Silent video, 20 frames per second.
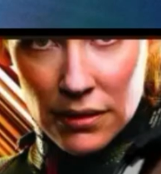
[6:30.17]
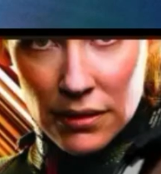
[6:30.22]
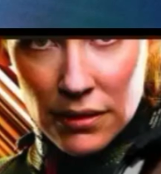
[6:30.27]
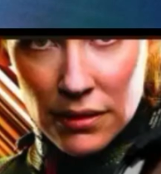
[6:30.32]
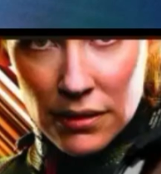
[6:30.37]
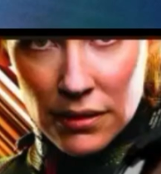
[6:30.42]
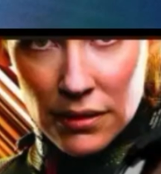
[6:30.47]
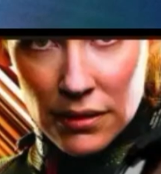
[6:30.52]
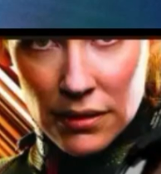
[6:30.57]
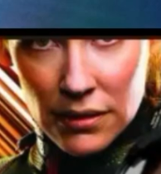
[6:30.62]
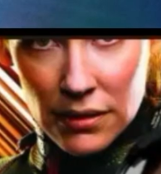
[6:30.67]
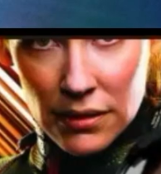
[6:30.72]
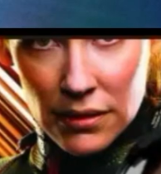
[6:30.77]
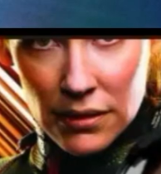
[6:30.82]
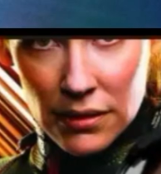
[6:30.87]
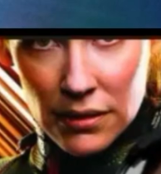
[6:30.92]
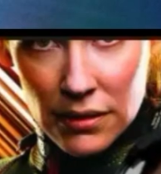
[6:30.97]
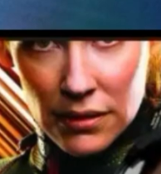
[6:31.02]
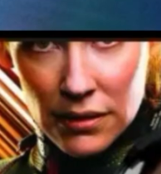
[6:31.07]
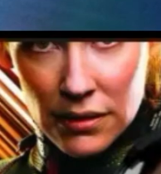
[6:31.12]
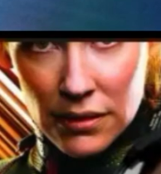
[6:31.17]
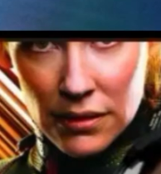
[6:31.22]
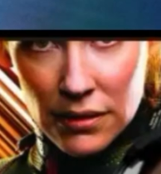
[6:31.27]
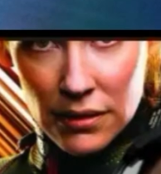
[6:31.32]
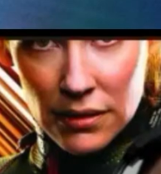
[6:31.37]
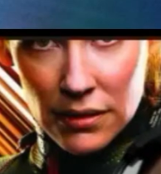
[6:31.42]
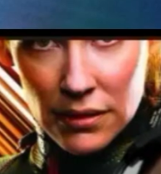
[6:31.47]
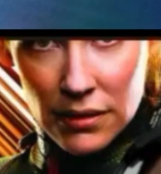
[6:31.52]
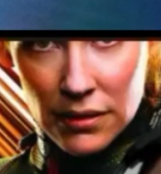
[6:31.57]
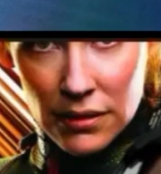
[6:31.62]

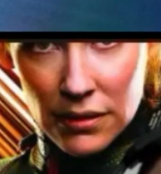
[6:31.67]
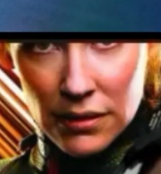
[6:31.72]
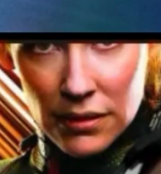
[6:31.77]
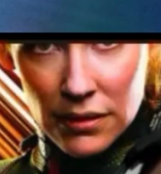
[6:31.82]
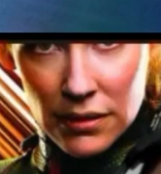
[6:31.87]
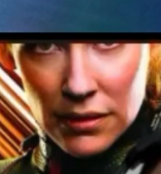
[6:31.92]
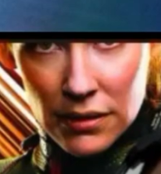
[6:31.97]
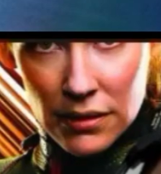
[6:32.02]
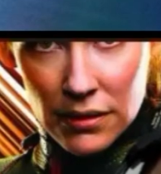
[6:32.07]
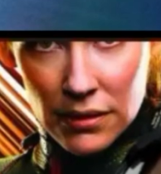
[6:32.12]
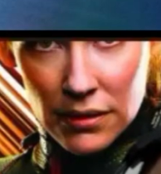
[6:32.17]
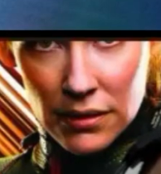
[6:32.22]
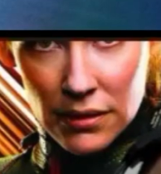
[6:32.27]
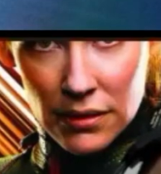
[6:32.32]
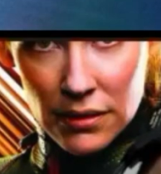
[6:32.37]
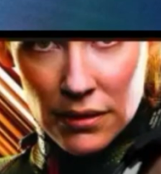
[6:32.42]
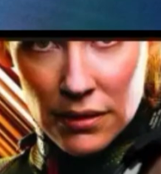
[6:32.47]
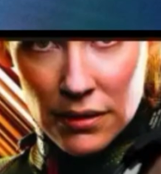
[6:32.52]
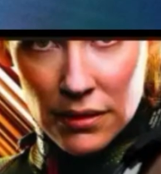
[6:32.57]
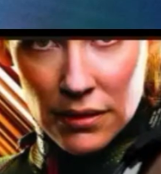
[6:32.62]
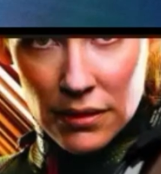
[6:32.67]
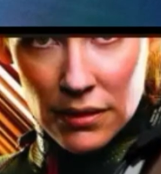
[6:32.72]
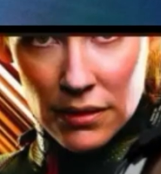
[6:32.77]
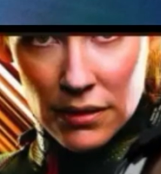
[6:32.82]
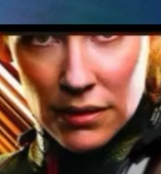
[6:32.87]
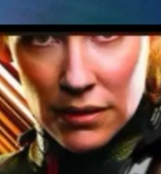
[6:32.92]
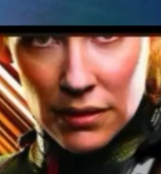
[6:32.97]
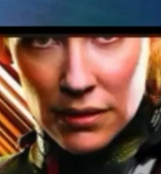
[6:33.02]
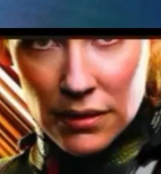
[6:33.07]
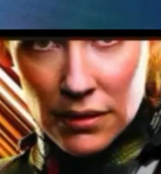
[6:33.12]

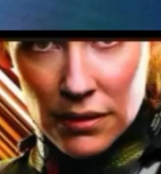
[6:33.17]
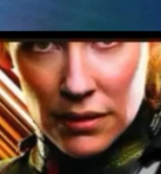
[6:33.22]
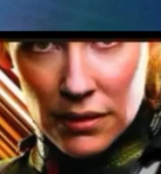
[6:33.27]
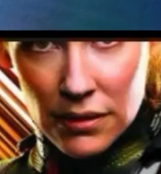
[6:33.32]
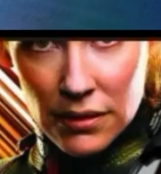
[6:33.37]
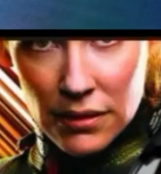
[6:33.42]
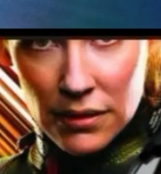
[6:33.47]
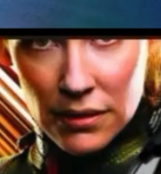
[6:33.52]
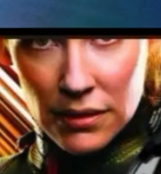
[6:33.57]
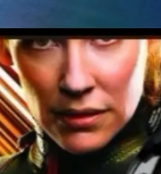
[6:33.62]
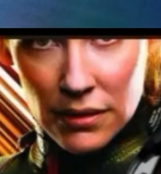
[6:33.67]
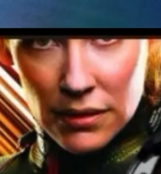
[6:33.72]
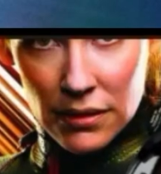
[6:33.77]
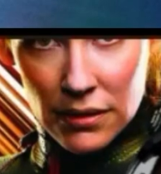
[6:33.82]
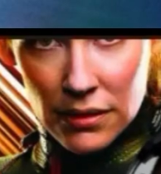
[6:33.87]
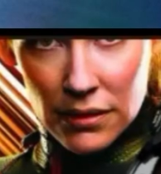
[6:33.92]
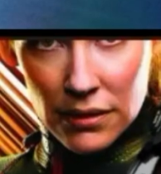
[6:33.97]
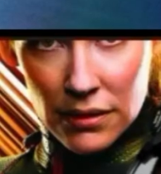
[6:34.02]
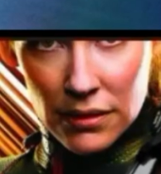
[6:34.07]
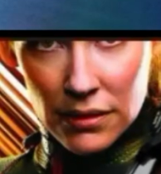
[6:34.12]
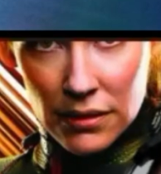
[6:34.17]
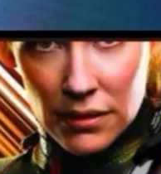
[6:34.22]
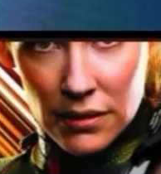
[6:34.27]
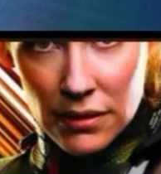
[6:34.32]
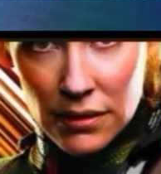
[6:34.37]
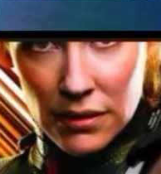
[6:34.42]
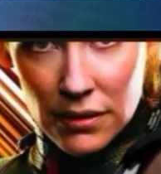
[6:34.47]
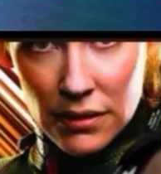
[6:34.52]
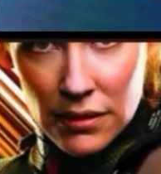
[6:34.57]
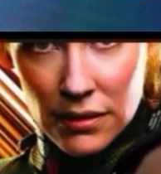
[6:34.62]

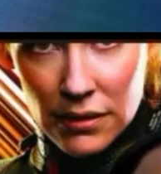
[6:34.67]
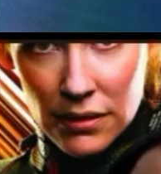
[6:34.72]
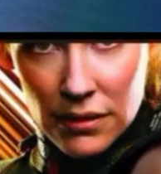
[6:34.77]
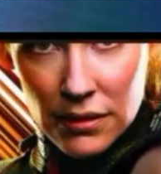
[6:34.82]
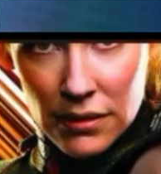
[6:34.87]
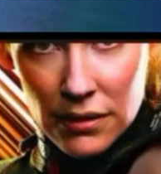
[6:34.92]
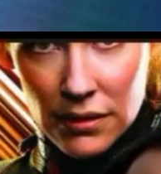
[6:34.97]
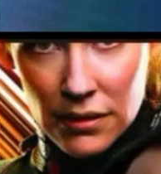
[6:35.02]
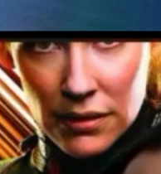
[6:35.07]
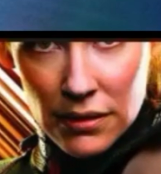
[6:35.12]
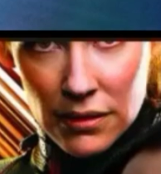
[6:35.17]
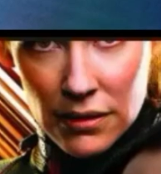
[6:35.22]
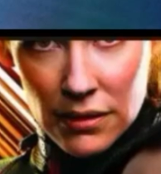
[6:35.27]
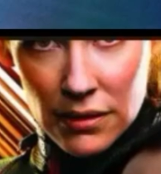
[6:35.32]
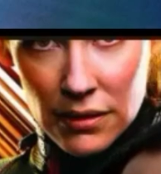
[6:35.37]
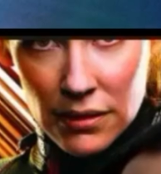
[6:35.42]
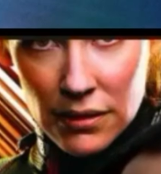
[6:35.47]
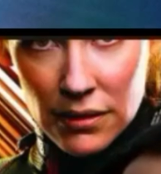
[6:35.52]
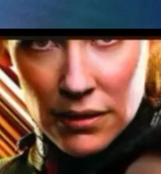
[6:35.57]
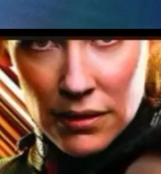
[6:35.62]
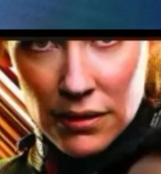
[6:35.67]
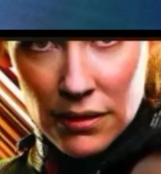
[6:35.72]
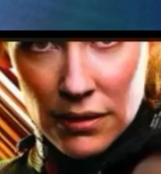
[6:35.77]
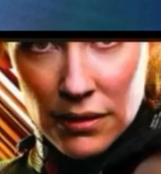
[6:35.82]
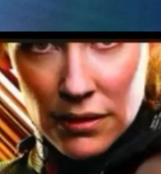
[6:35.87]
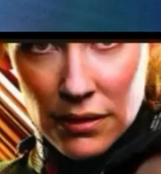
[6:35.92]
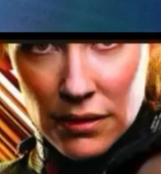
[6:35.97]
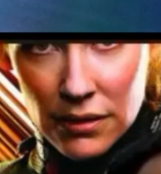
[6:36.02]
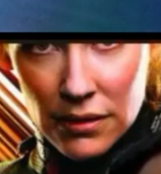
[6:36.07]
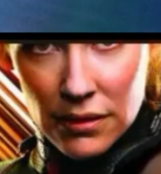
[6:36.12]

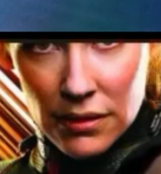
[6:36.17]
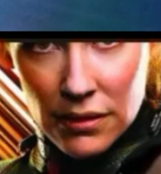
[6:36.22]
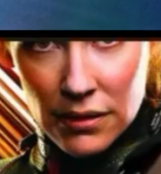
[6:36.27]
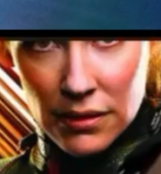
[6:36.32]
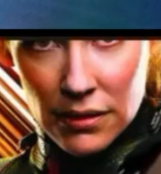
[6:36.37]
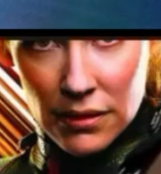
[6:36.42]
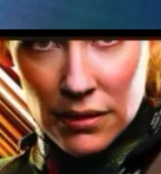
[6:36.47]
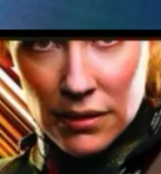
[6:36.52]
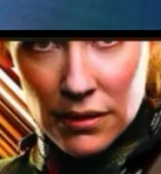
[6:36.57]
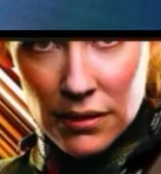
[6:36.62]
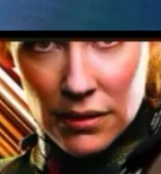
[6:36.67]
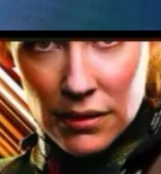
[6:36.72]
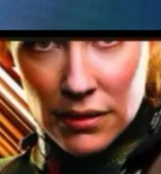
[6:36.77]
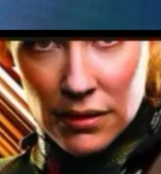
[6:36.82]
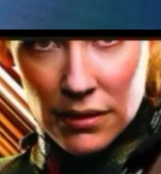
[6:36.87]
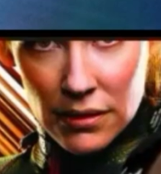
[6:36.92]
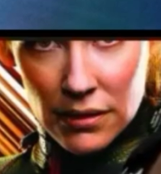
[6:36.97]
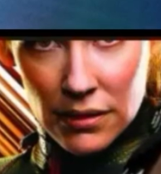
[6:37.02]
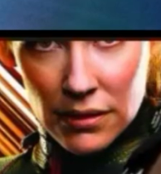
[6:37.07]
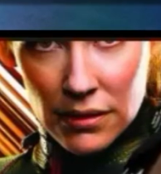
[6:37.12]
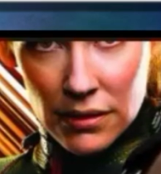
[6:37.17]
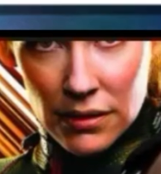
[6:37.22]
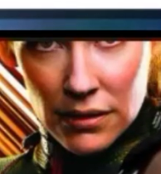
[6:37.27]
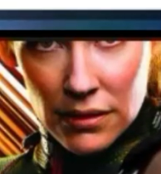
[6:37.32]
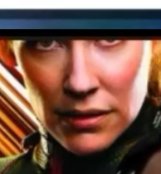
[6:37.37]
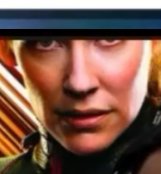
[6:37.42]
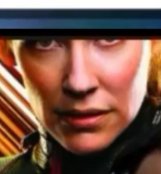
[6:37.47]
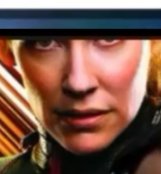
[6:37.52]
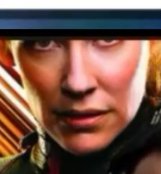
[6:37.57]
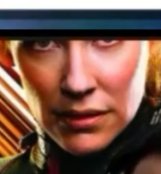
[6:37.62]

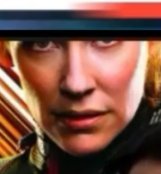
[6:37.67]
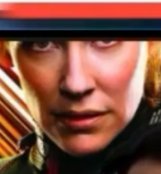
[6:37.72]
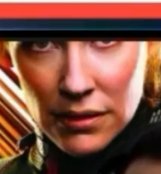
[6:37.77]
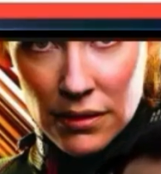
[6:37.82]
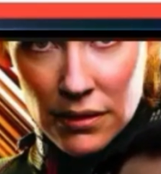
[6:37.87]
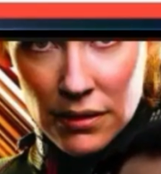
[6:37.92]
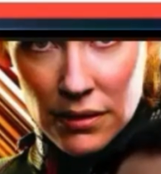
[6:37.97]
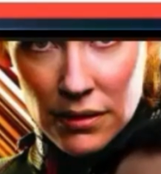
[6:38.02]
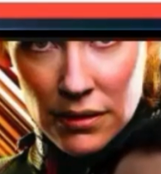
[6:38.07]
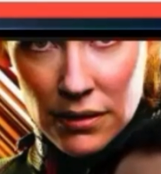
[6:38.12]
(not speaking)